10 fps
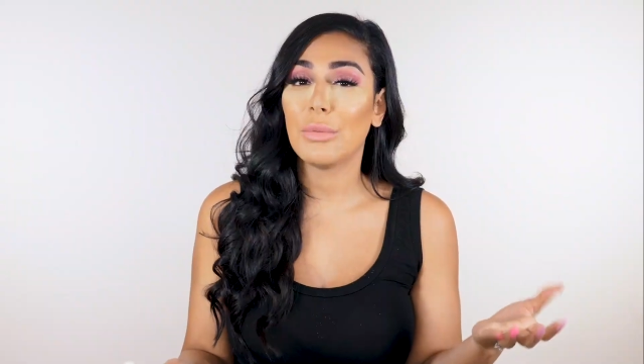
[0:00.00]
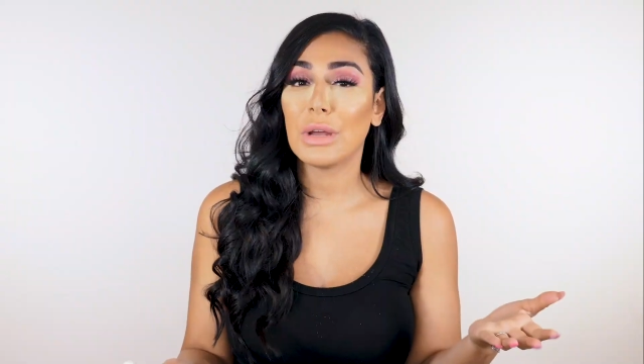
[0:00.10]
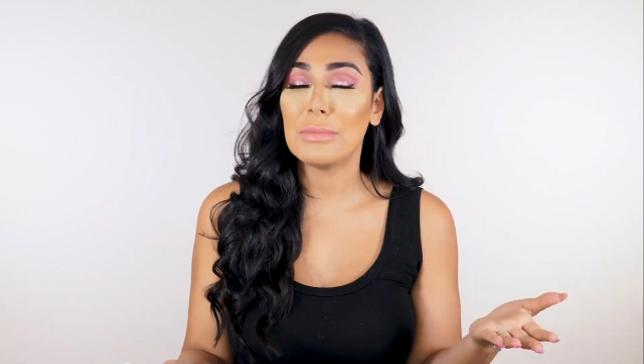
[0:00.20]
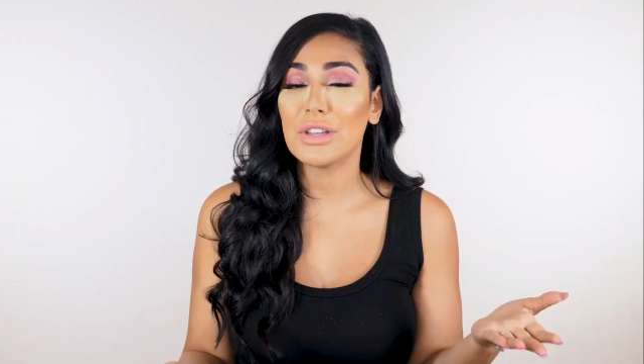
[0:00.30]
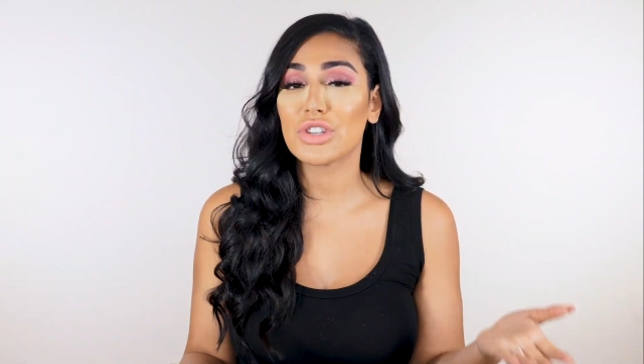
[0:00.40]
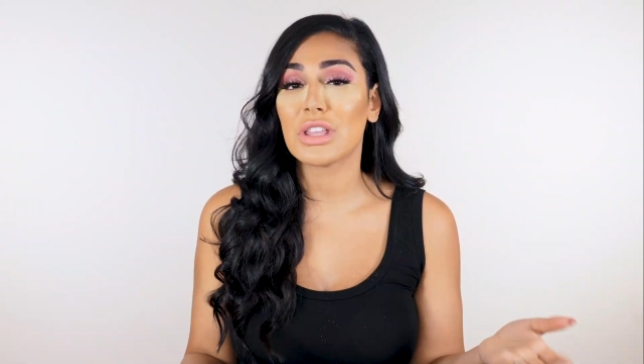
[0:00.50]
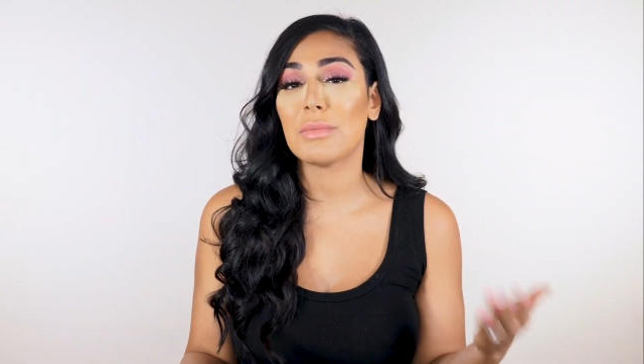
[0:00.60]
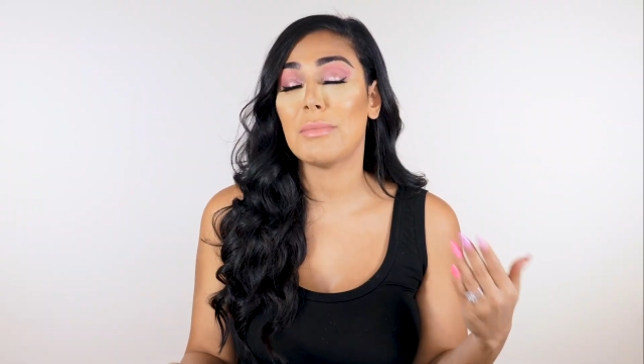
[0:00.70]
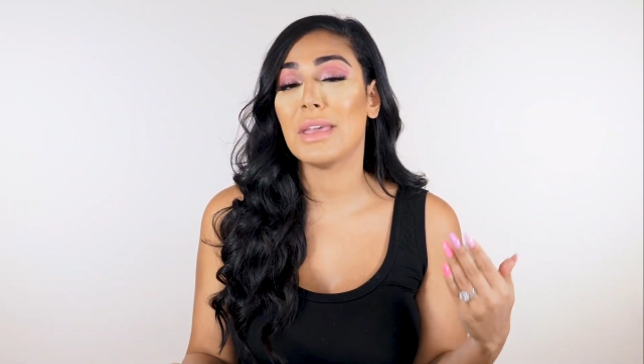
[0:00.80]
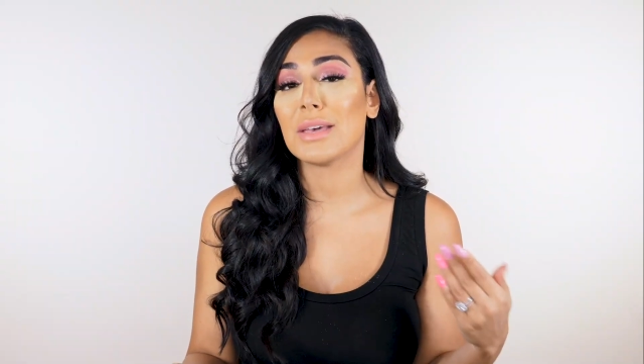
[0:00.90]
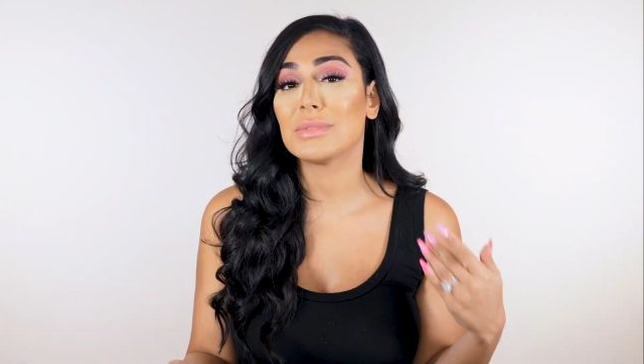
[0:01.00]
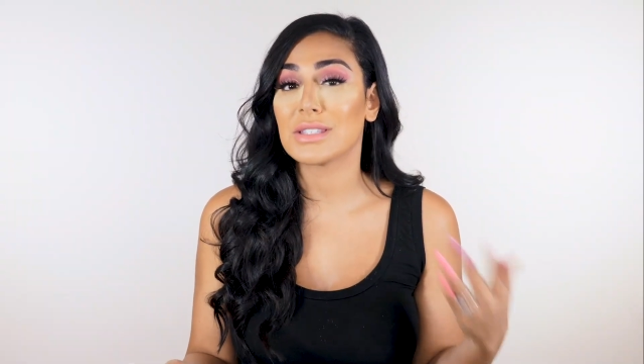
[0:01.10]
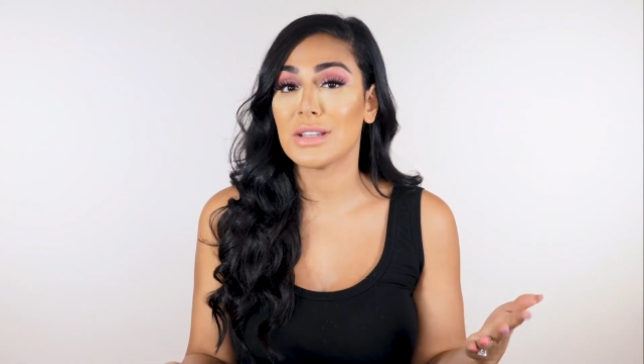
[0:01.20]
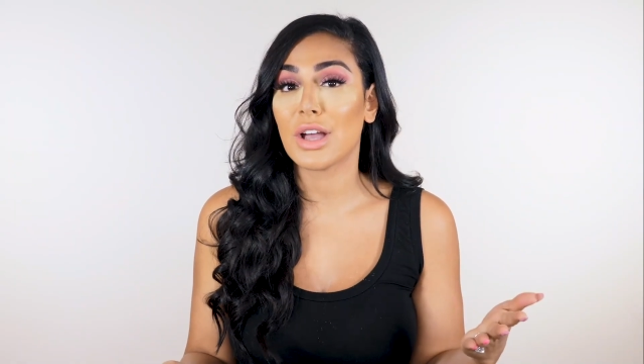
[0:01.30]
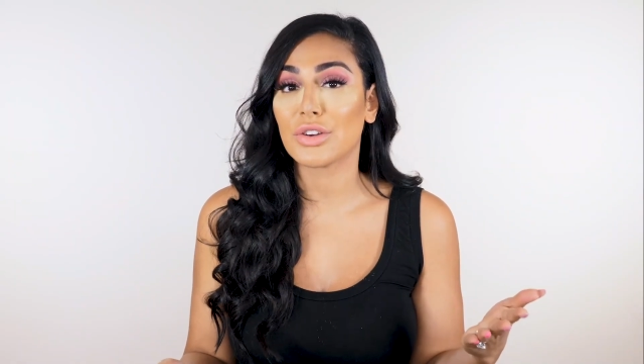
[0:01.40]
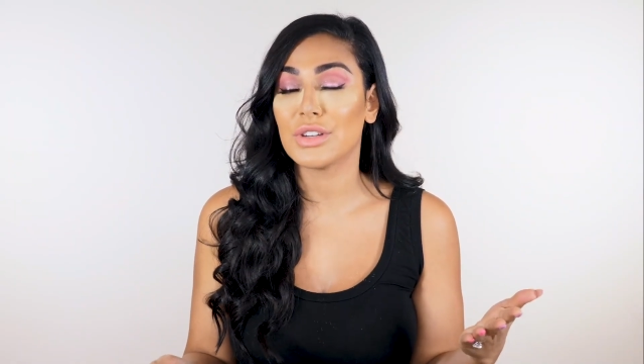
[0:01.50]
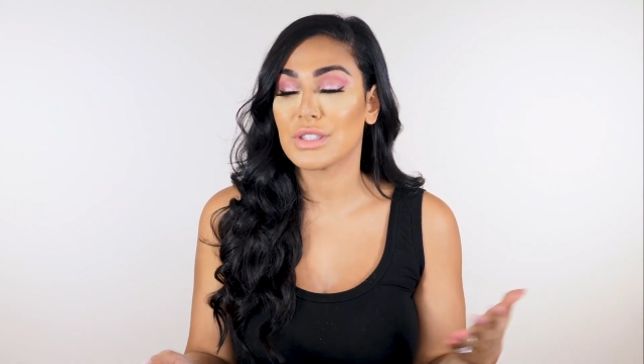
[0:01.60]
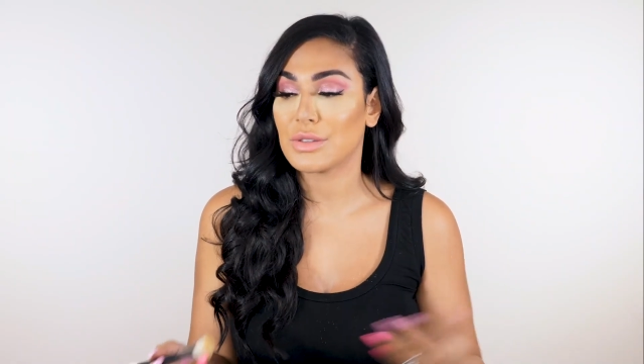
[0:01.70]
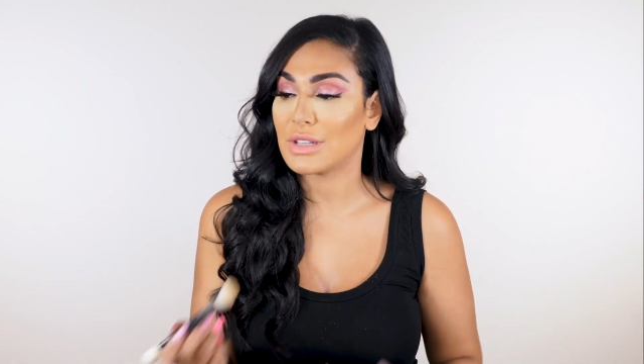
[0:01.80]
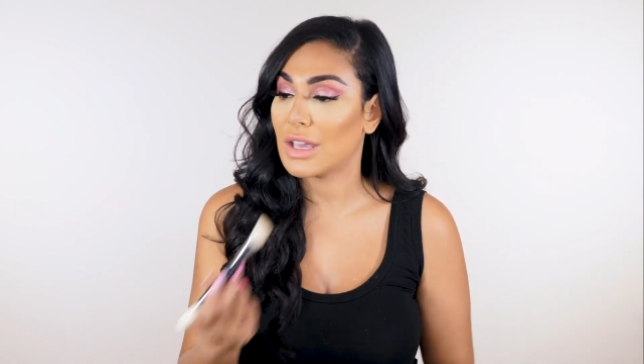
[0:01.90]
I want to make sure that my makeup does not crease
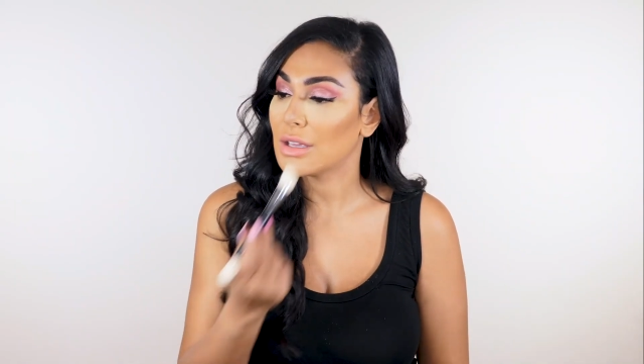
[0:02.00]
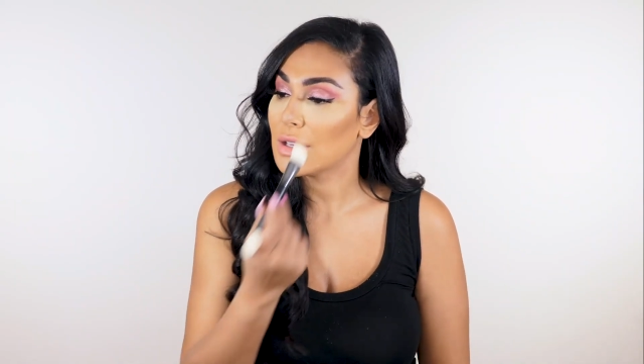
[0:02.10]
through the day.